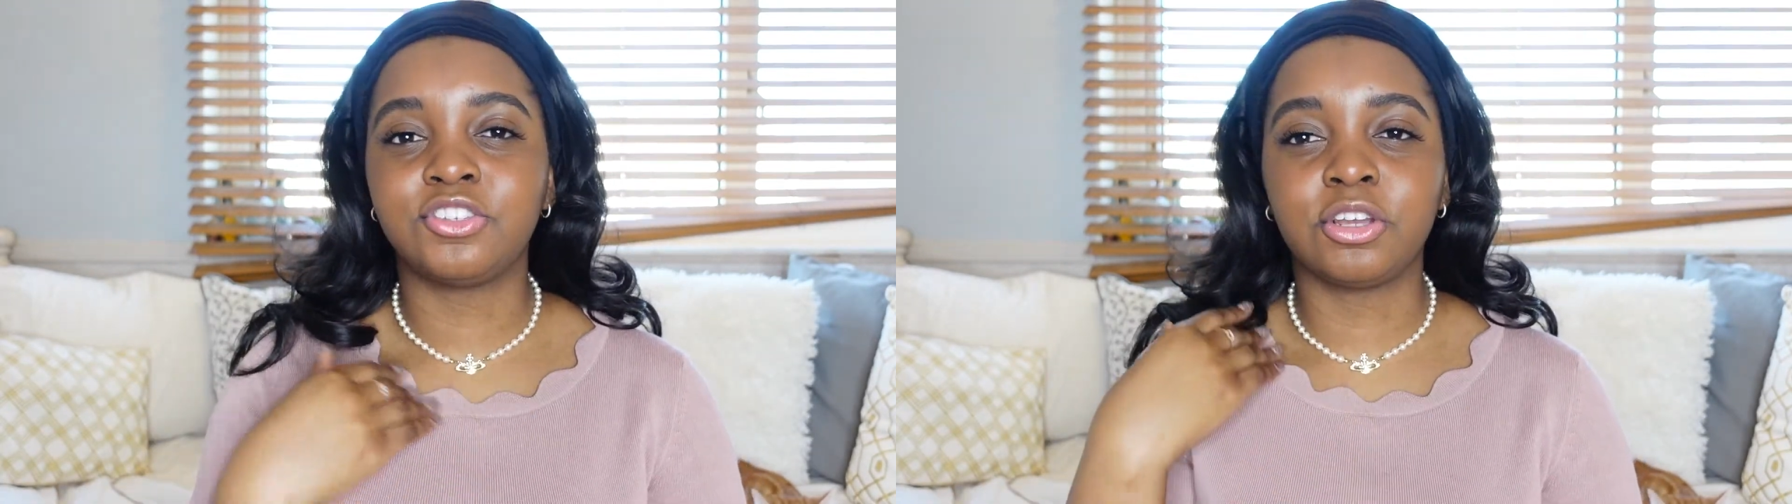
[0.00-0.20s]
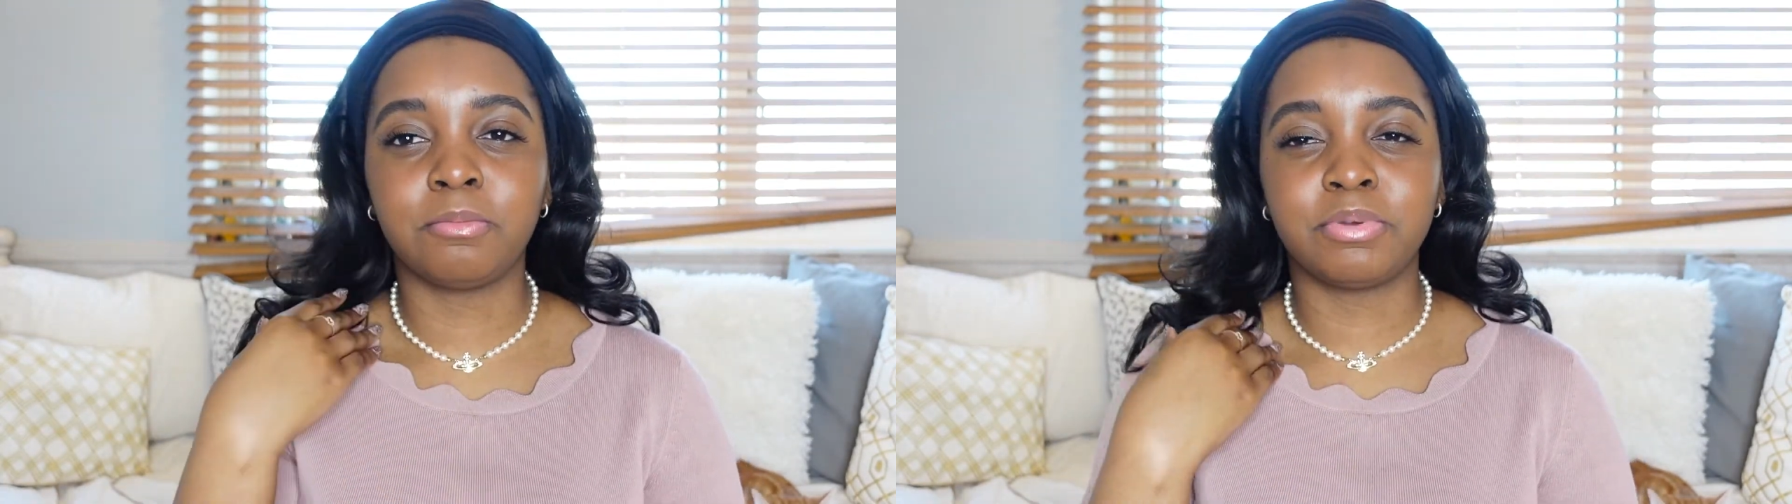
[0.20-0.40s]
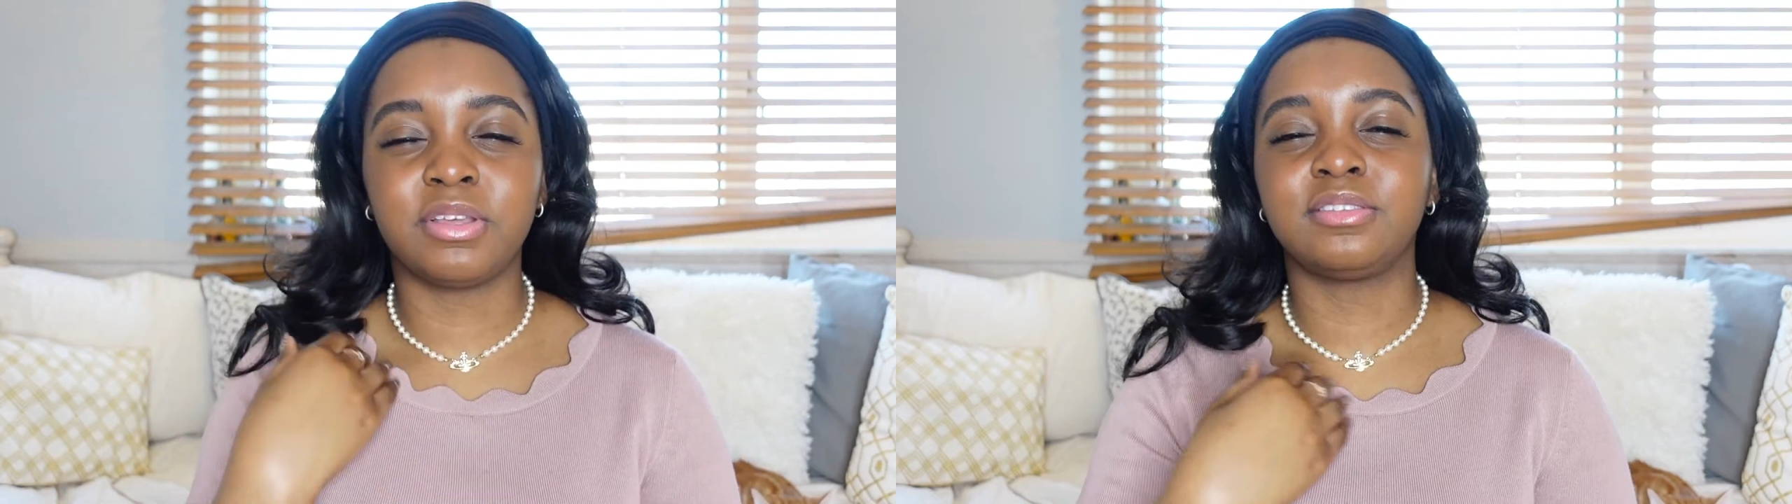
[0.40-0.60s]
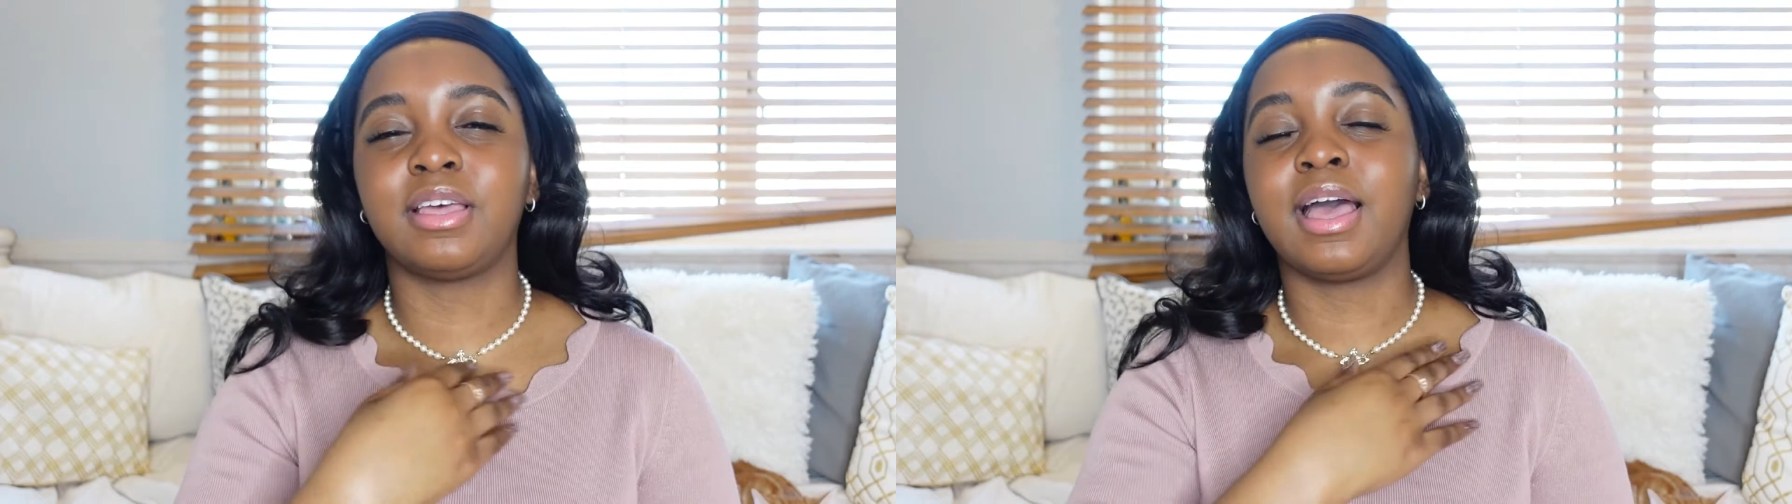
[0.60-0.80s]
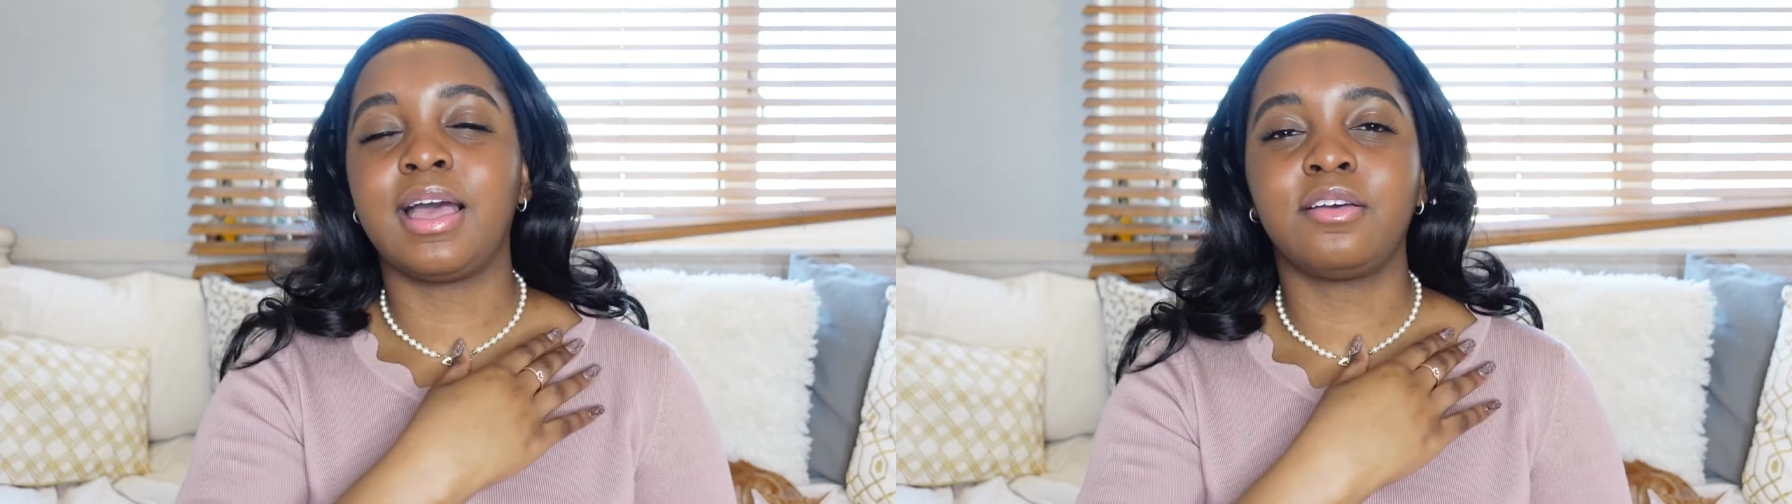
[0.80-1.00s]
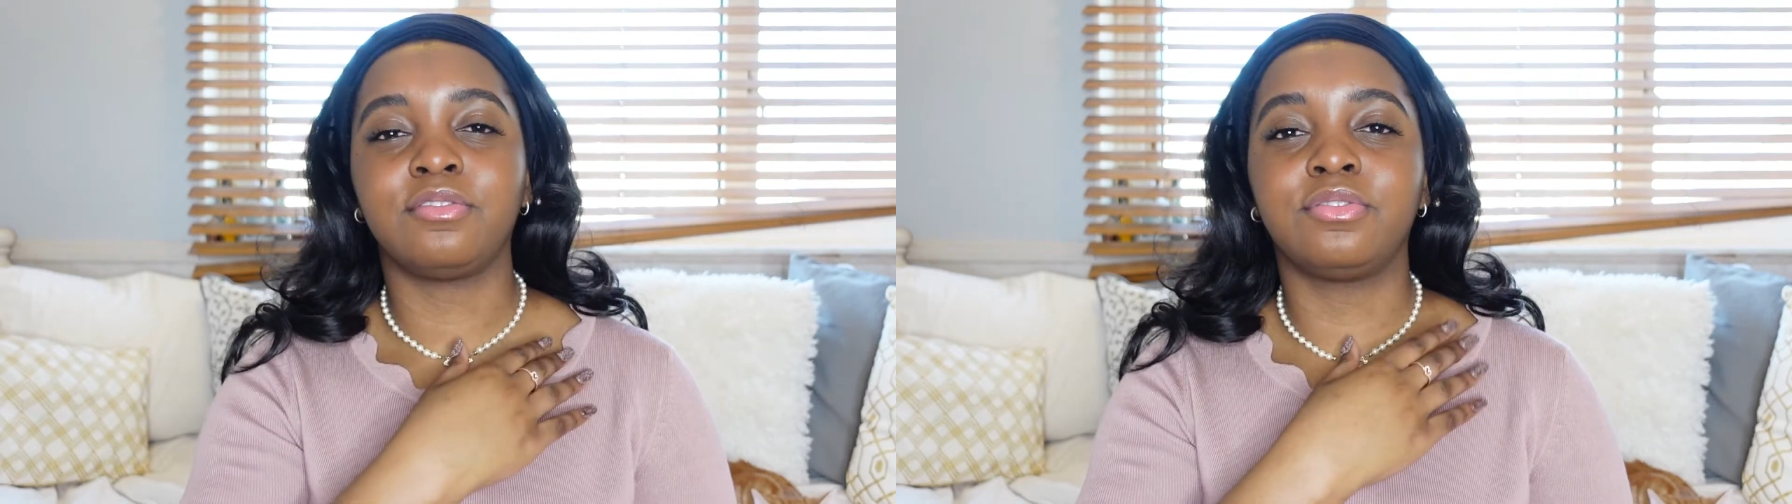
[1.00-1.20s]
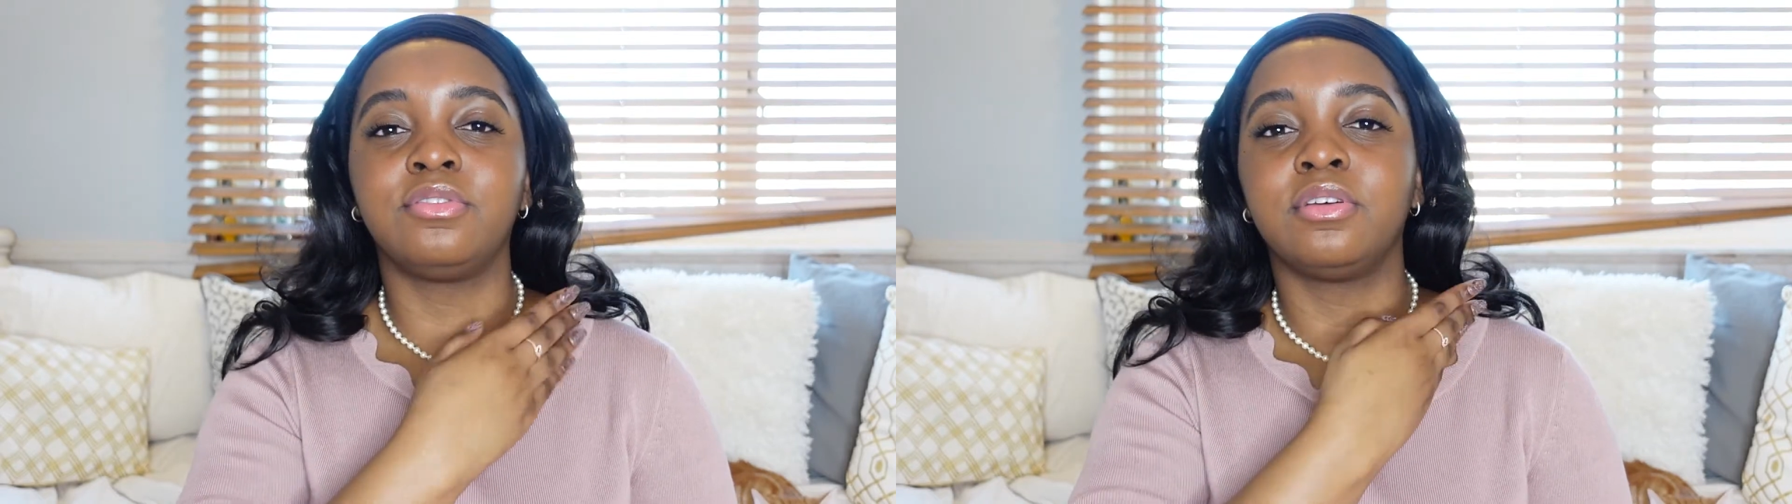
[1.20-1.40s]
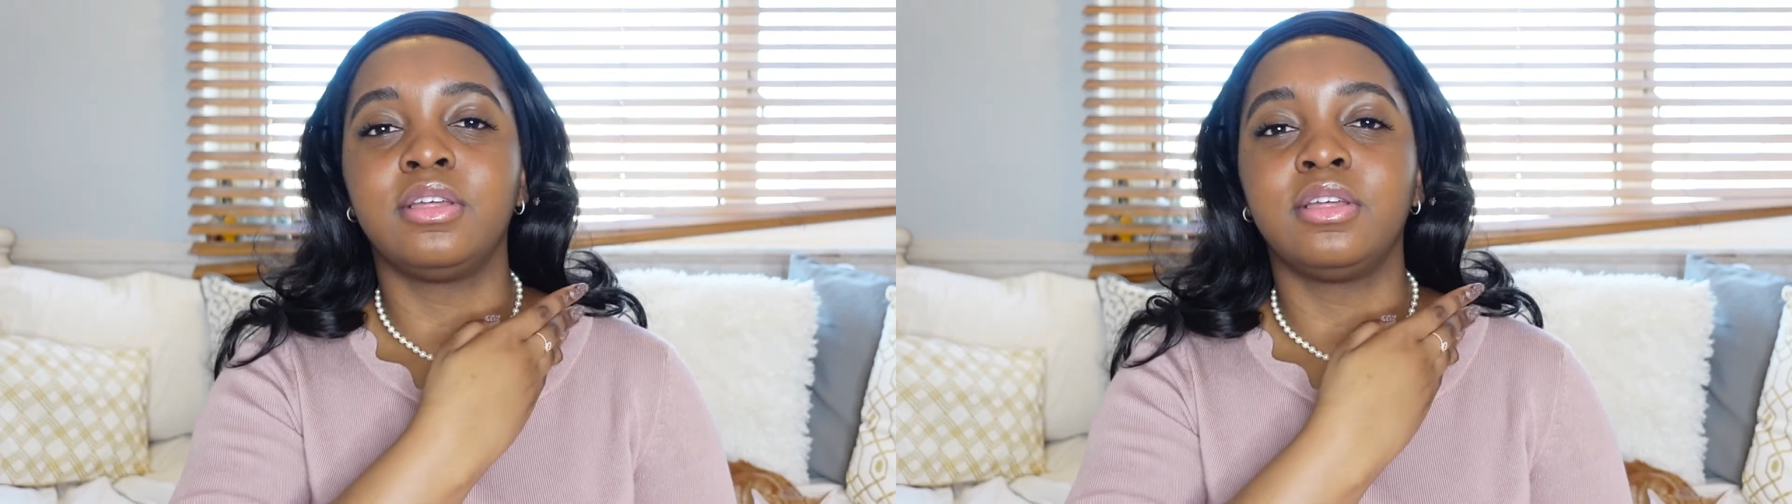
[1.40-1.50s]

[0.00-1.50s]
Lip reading: jumpers that have